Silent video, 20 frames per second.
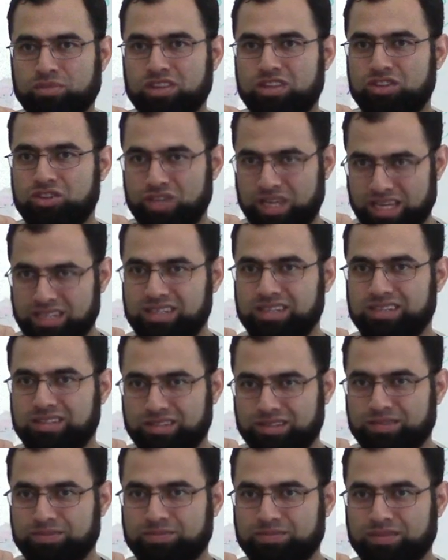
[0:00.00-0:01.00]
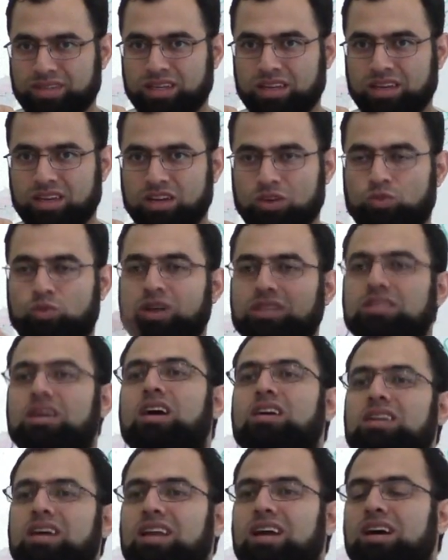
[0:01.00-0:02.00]
Did you get it? What
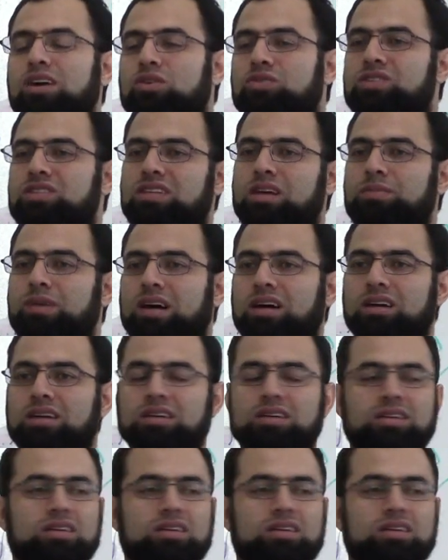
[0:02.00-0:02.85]
are Al-Ahraf Sab'a?